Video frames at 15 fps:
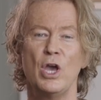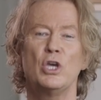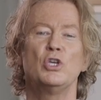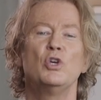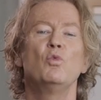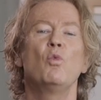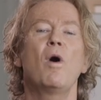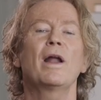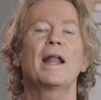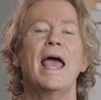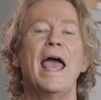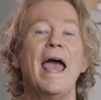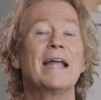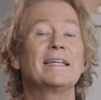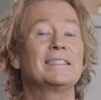You want
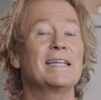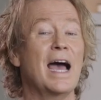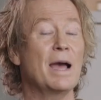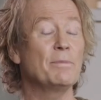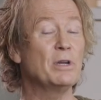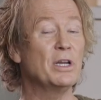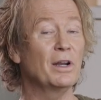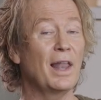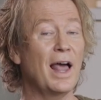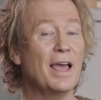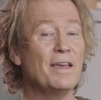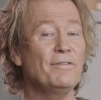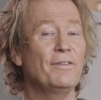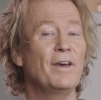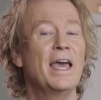to add time to your
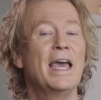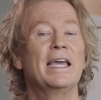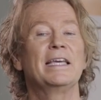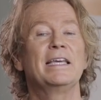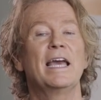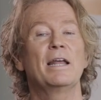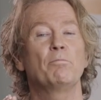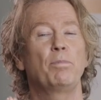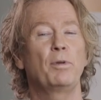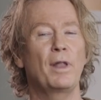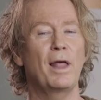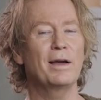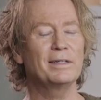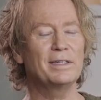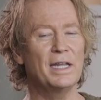life? Get
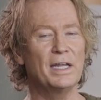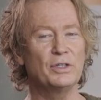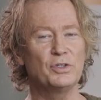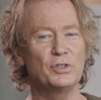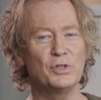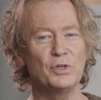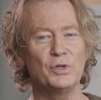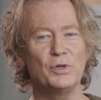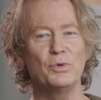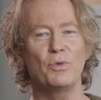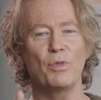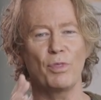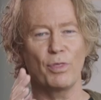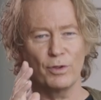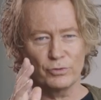plugged into
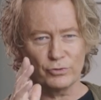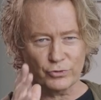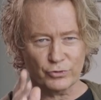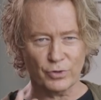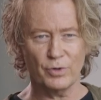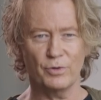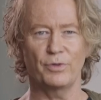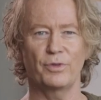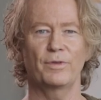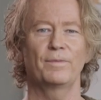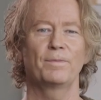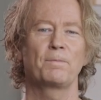the truth.